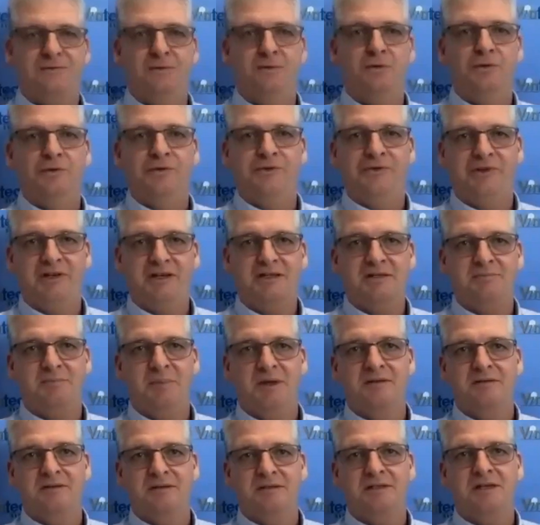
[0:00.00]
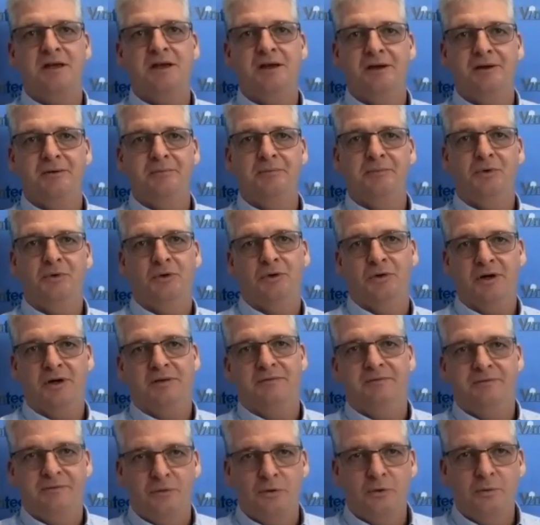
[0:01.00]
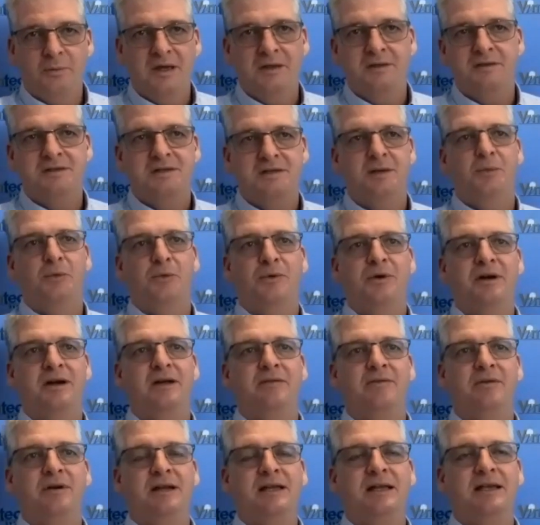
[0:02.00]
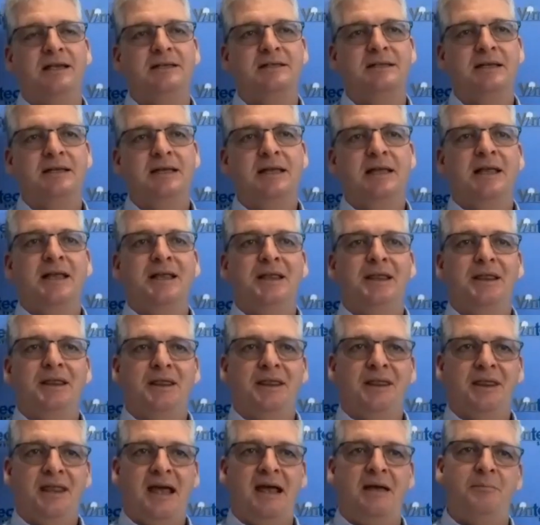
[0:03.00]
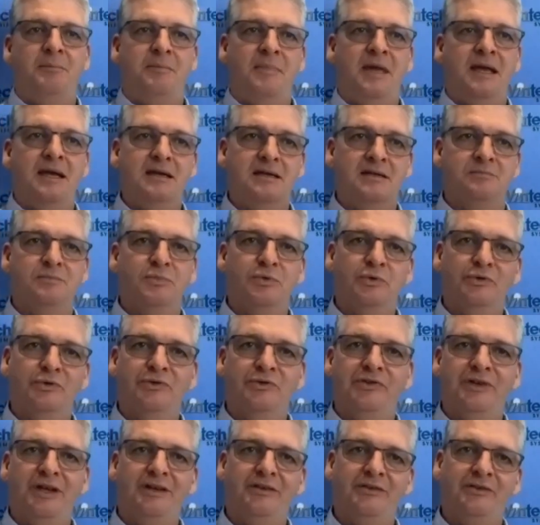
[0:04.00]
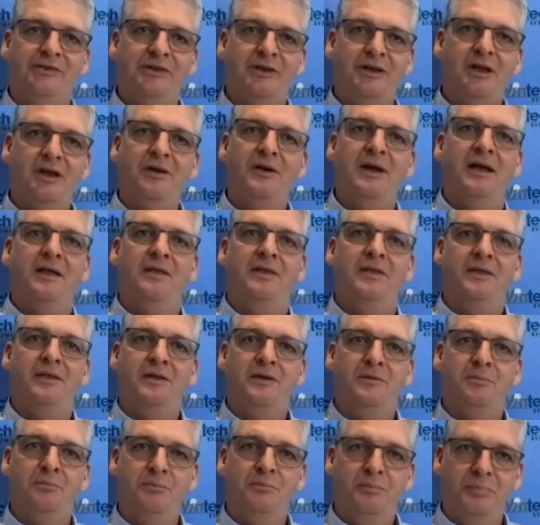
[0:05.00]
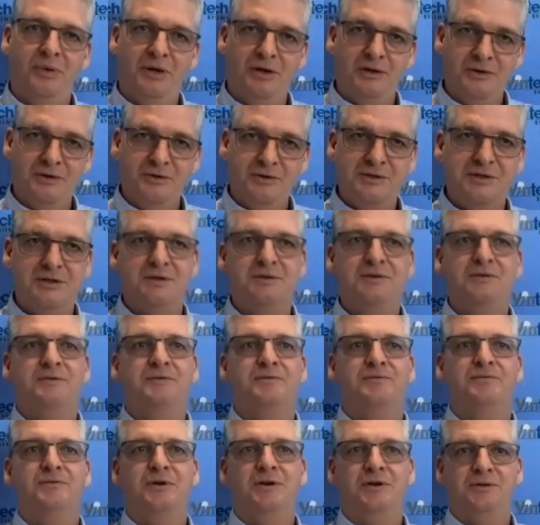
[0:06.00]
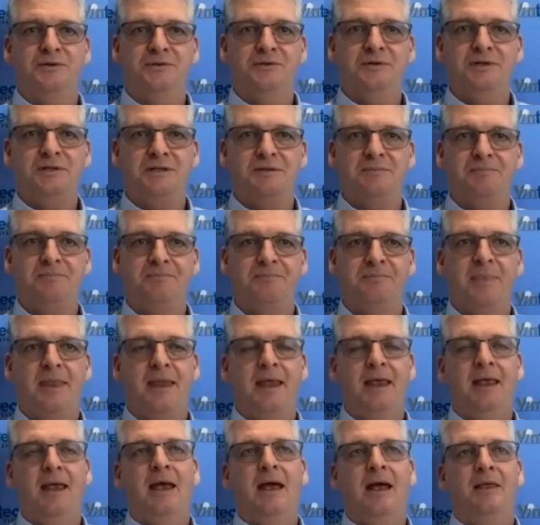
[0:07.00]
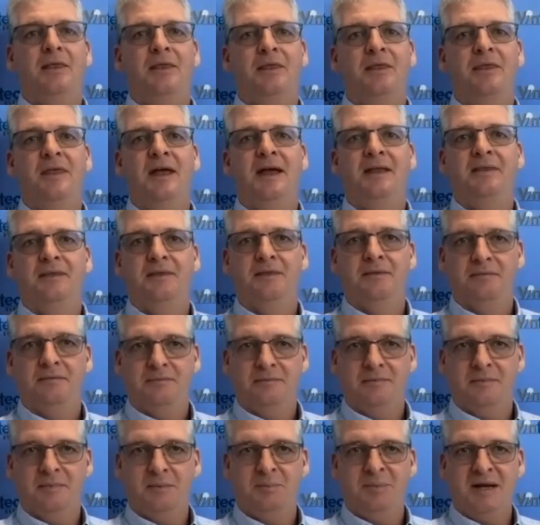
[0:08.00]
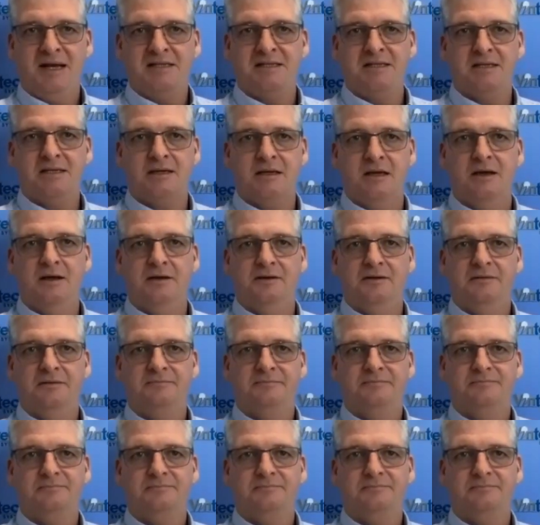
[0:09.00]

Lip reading: for 6 month term or a 4 month term or whatever it is. That makes more sense to go down the Bluetooth route than plastic card.